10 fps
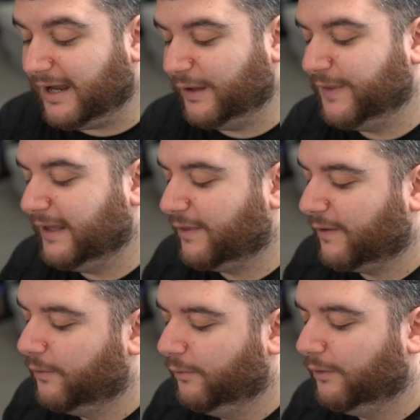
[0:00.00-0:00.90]
I think it's
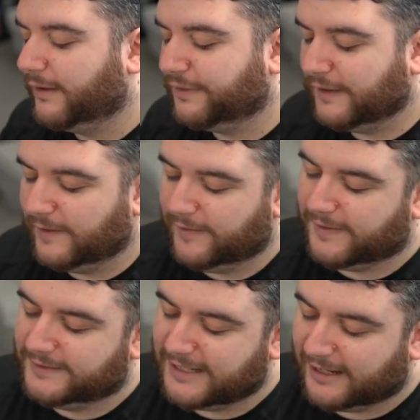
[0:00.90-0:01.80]
cool that there is
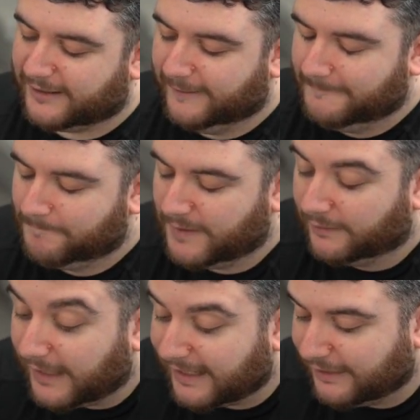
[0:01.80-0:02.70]
a deck
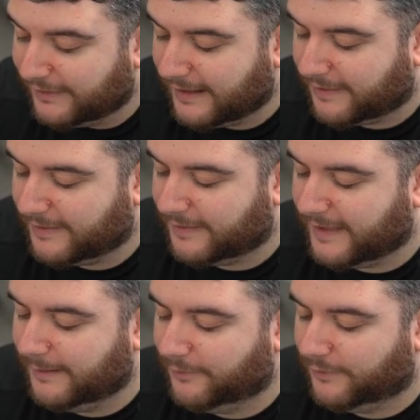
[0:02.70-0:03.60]
like this that's
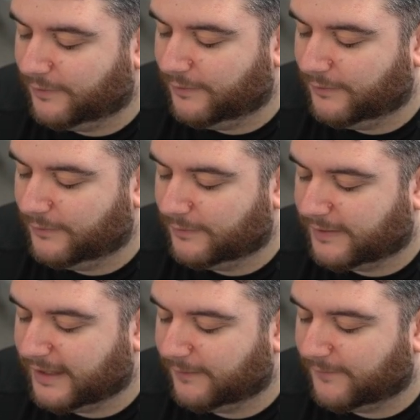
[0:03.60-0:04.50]
able to
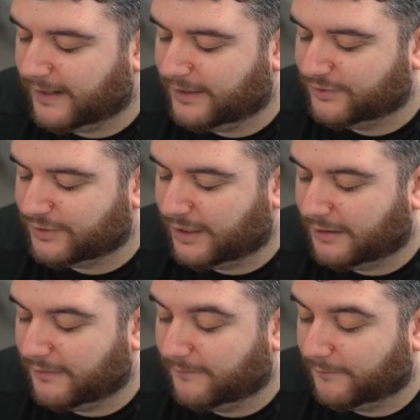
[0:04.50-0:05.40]
take advantage
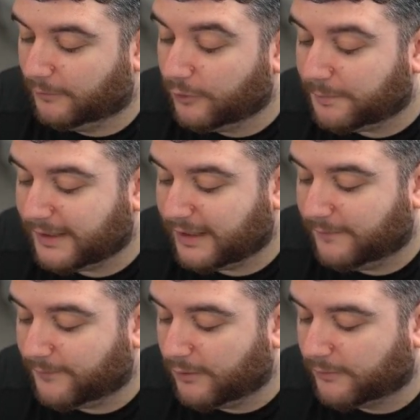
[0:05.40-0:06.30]
of looping
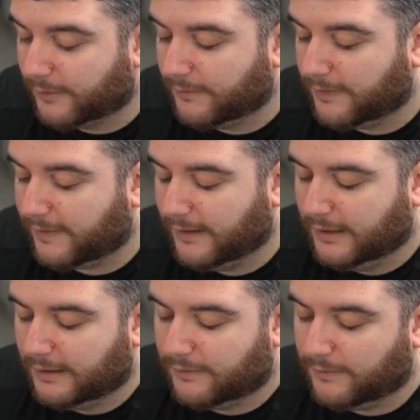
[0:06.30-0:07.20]
Invoke runes
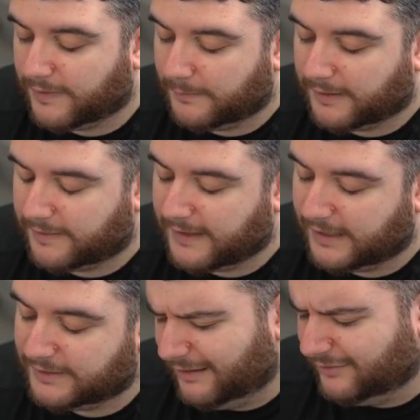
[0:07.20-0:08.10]
to some
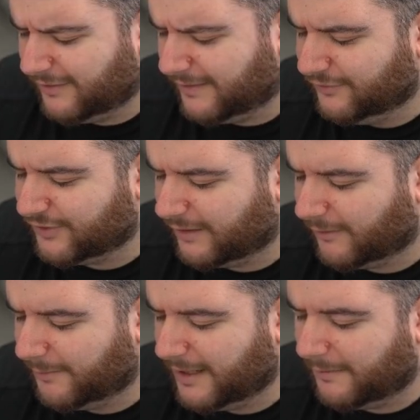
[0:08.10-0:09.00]
extent. Just in general,
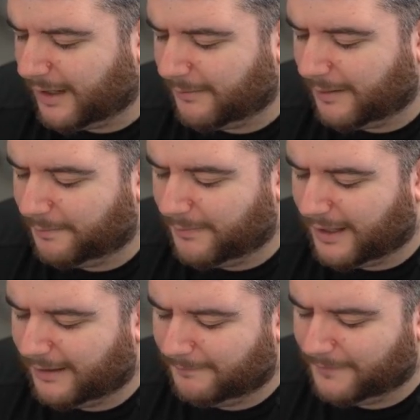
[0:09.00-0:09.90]
I mean,
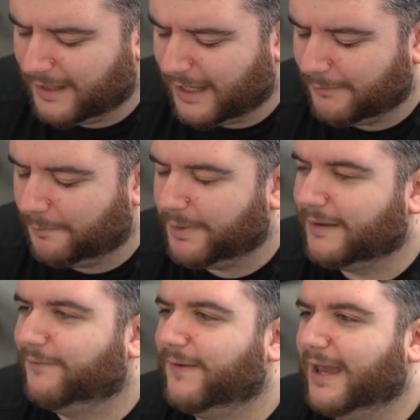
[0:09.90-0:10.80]
I'm a
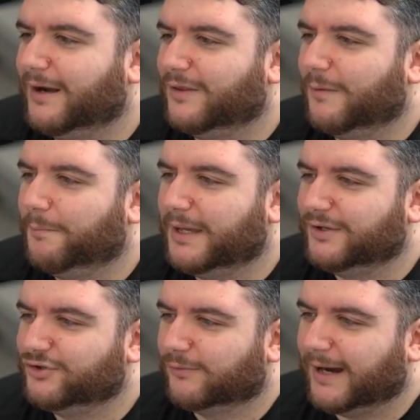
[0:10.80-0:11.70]
big fan of the
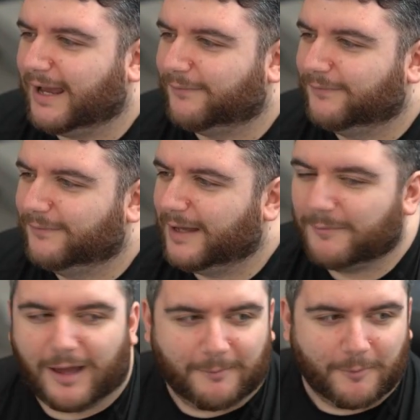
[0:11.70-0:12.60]
big giraffe.
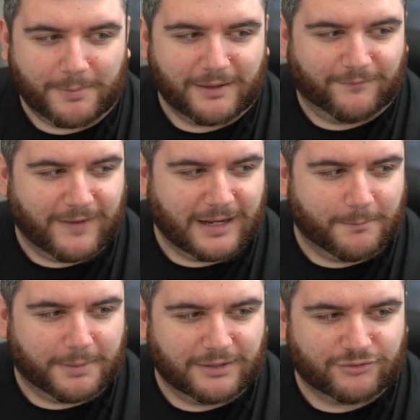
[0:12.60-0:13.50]
I'm a big fan
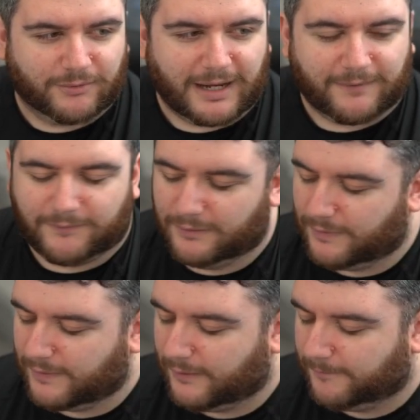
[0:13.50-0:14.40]
of big giraffe.
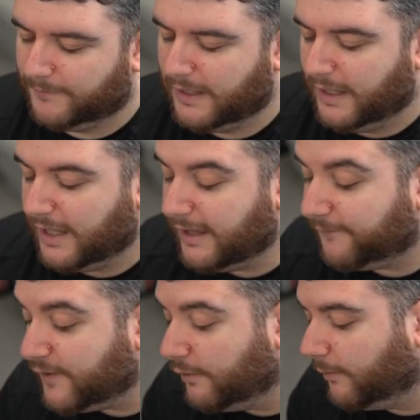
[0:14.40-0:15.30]
So
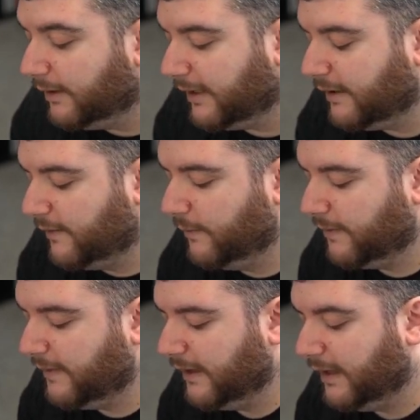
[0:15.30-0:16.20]
if you would like to
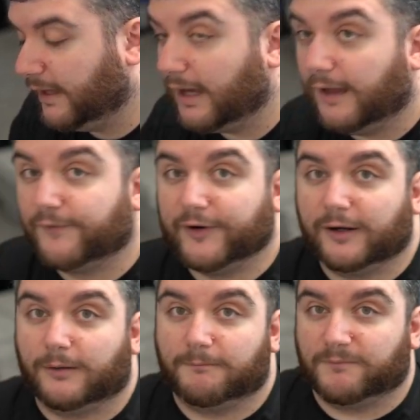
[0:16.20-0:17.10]
see
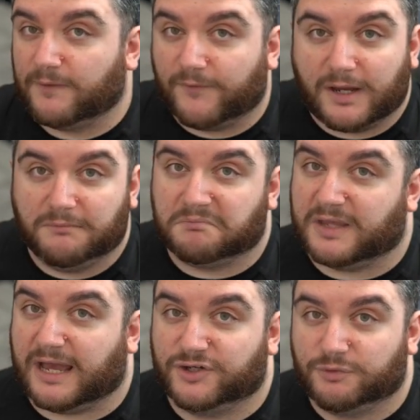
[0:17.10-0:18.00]
other fun
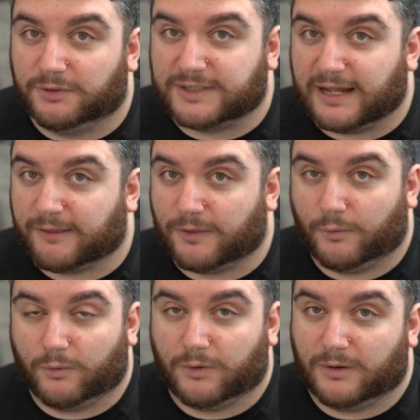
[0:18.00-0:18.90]
casual decks
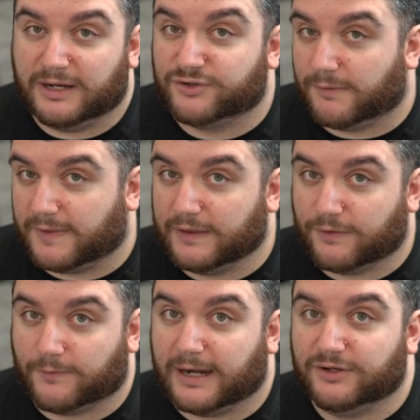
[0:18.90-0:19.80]
or interesting
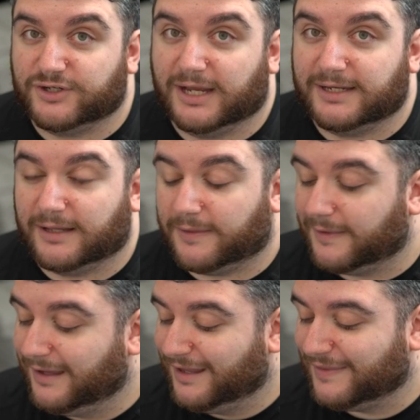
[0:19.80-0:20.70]
strategy ideas
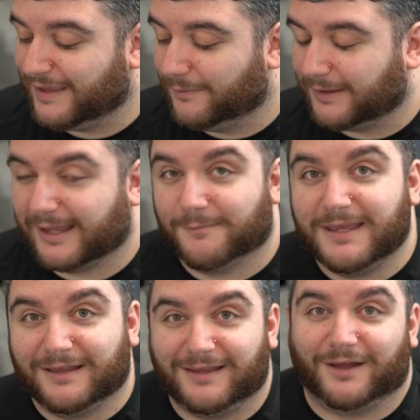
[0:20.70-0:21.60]
that you would like
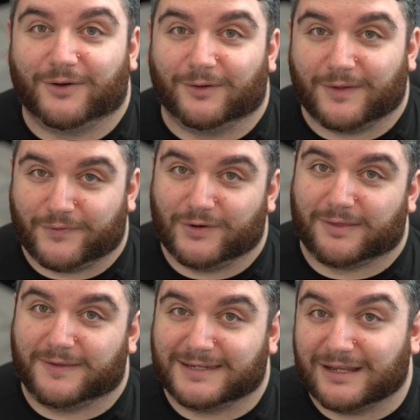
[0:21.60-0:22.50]
me and the other
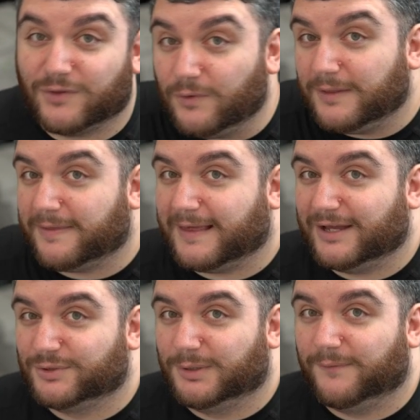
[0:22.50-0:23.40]
Illustronauts to take to these
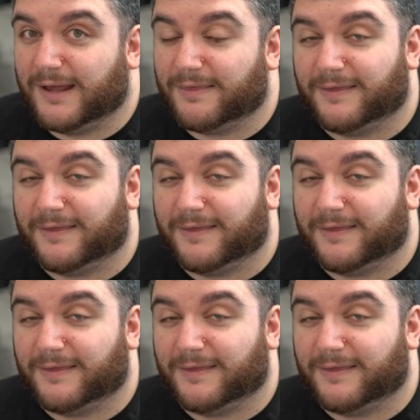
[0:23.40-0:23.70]
casual events,